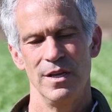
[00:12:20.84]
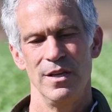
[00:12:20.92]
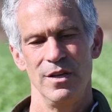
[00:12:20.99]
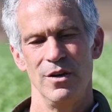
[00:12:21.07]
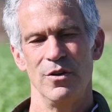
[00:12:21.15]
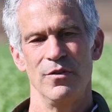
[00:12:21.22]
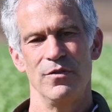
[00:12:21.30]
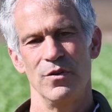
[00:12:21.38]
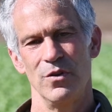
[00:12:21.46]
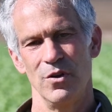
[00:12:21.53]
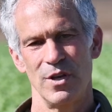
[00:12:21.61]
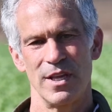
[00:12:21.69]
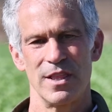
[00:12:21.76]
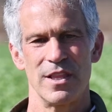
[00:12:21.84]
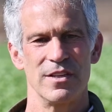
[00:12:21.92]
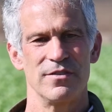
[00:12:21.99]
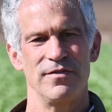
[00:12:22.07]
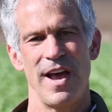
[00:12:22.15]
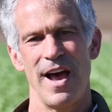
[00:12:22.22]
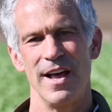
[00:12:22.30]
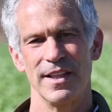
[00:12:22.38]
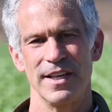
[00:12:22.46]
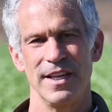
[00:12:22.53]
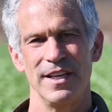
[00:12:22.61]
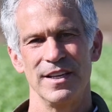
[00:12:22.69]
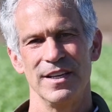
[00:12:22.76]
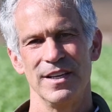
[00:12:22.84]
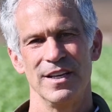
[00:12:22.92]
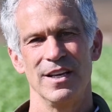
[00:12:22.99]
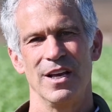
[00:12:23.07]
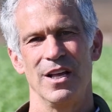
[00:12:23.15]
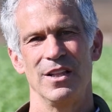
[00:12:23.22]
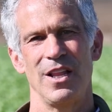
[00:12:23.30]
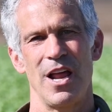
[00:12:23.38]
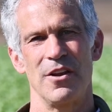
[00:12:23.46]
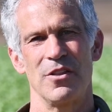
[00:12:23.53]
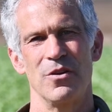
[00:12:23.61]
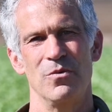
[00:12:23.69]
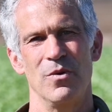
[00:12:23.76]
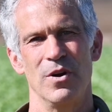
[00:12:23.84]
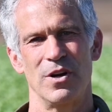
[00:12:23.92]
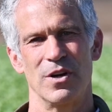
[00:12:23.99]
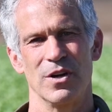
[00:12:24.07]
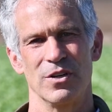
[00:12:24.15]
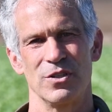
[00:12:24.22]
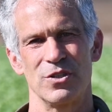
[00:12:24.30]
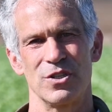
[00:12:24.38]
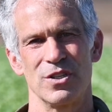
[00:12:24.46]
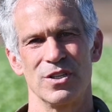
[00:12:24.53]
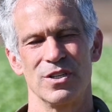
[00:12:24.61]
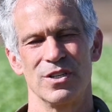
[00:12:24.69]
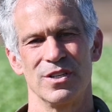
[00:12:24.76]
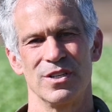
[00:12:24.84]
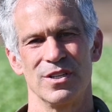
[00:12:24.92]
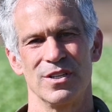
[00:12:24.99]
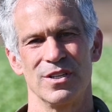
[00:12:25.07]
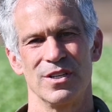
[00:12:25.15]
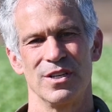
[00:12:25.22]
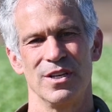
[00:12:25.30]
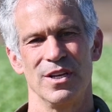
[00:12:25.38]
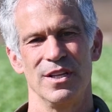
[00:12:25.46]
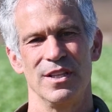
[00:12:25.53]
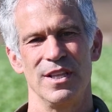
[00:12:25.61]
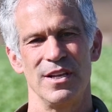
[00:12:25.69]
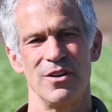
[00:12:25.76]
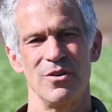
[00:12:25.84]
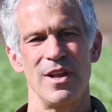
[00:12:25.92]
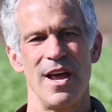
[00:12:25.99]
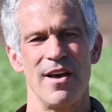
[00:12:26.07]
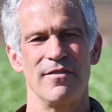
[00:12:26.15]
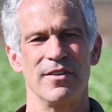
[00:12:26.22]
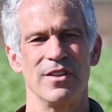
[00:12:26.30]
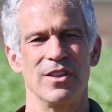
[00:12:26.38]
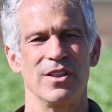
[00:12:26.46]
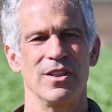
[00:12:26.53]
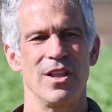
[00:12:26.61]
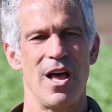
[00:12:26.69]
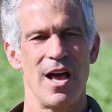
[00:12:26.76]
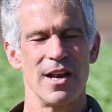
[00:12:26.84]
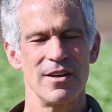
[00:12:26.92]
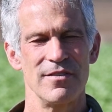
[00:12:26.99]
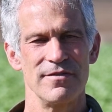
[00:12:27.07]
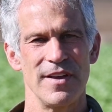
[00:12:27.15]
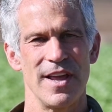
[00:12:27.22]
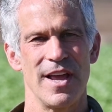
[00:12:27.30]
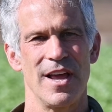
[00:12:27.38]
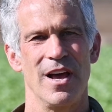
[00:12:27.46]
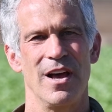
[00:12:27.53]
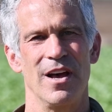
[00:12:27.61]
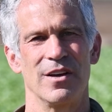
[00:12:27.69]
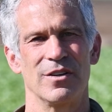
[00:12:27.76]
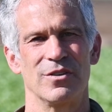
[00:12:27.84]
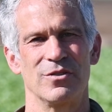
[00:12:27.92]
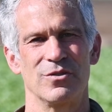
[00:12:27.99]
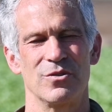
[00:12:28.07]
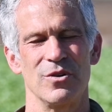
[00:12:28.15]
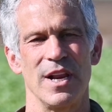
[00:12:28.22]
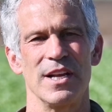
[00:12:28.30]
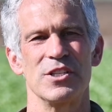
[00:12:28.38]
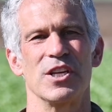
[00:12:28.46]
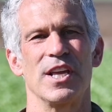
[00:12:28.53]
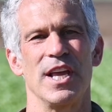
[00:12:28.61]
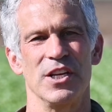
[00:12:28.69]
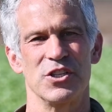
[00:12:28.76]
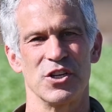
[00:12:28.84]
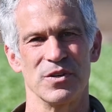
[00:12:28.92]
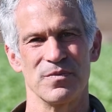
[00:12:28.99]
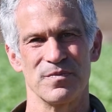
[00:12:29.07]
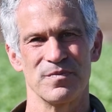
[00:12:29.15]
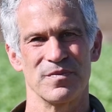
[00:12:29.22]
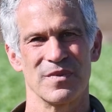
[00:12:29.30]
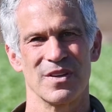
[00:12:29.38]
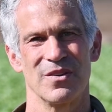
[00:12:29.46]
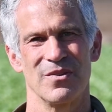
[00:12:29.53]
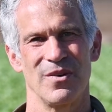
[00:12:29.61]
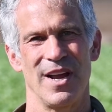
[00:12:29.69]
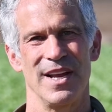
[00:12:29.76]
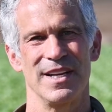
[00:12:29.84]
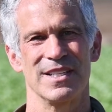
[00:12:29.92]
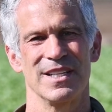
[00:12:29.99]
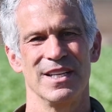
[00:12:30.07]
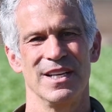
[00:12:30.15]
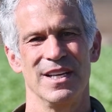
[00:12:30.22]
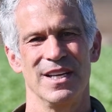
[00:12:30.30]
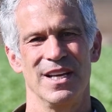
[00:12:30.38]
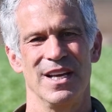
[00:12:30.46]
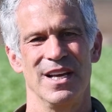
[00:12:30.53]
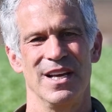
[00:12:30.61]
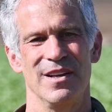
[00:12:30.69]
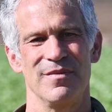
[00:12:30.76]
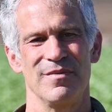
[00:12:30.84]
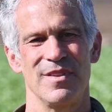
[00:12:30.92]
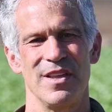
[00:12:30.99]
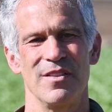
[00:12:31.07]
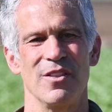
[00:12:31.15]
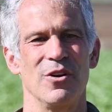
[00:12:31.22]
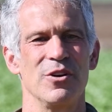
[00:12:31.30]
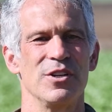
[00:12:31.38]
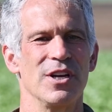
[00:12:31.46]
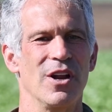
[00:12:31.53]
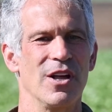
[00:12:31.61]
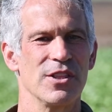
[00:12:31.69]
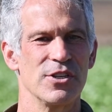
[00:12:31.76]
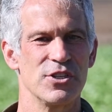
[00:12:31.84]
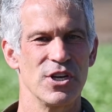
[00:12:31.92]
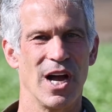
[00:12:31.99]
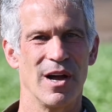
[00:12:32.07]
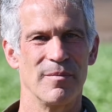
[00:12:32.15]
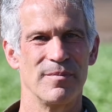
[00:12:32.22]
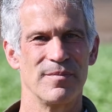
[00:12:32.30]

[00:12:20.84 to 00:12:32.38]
you look at this valley, a lot of the workers, they don't have a lot of good education, right? They learned it on the job.